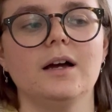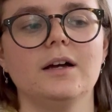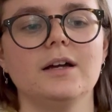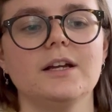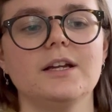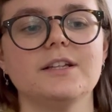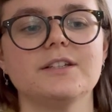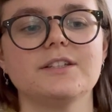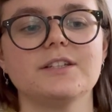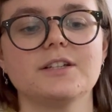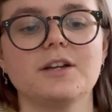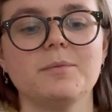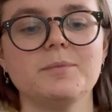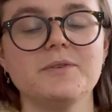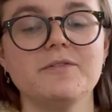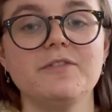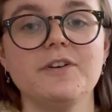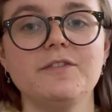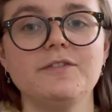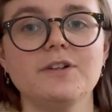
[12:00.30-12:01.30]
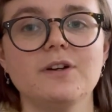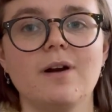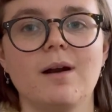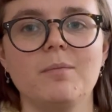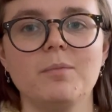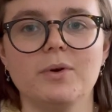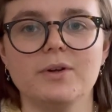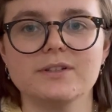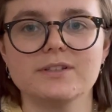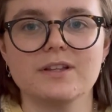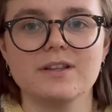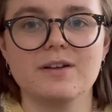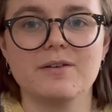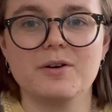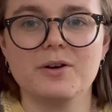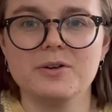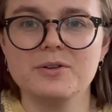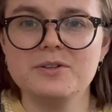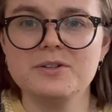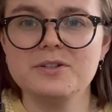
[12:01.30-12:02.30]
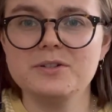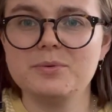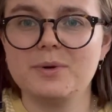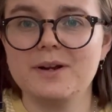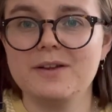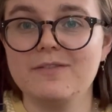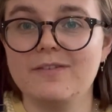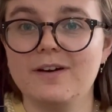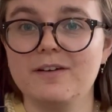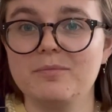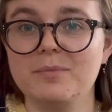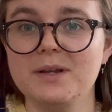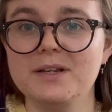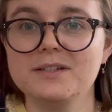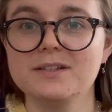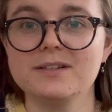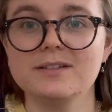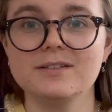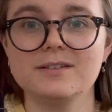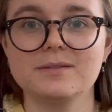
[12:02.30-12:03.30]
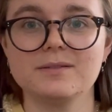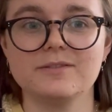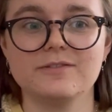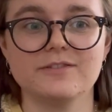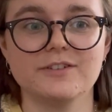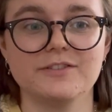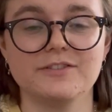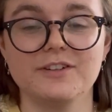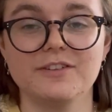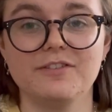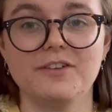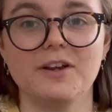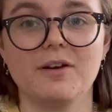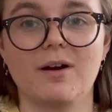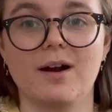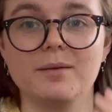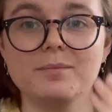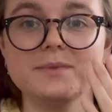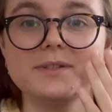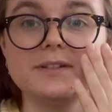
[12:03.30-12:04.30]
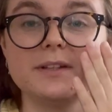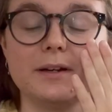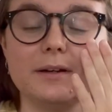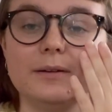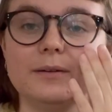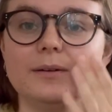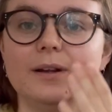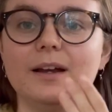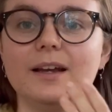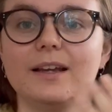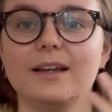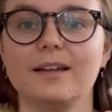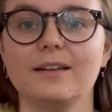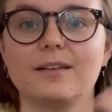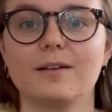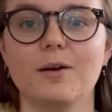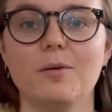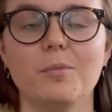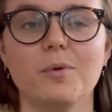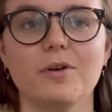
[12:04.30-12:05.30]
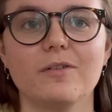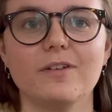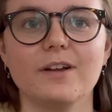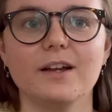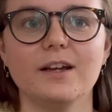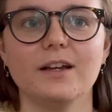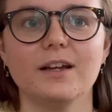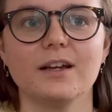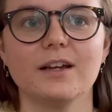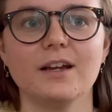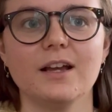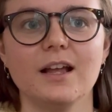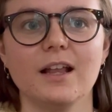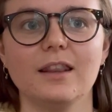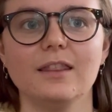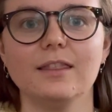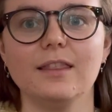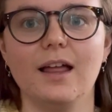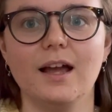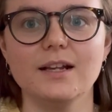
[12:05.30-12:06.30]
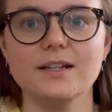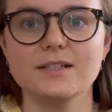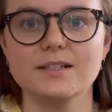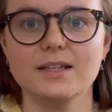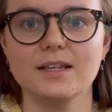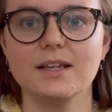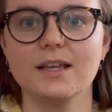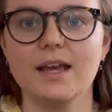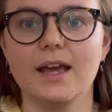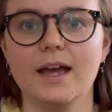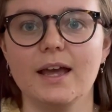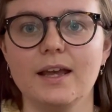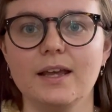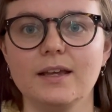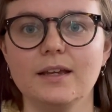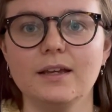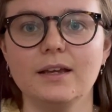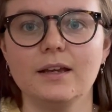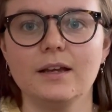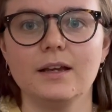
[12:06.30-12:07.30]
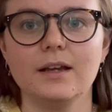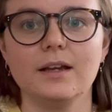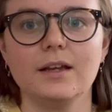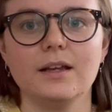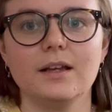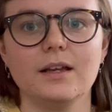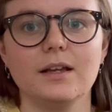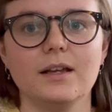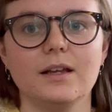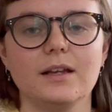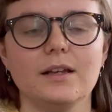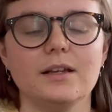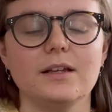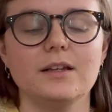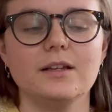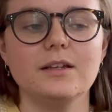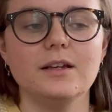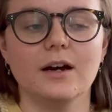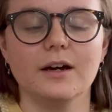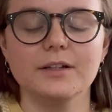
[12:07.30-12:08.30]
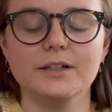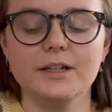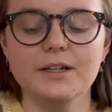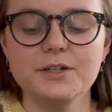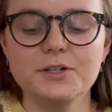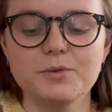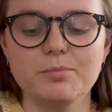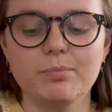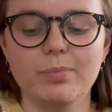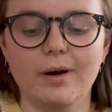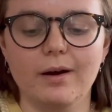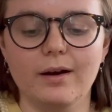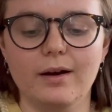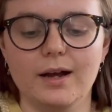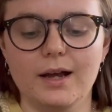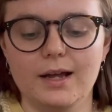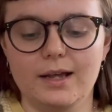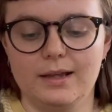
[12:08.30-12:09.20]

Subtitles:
it comes in 50 gram balls, and they're 125 meters for 50 grams, so like it's got more of like a light DK yardage, but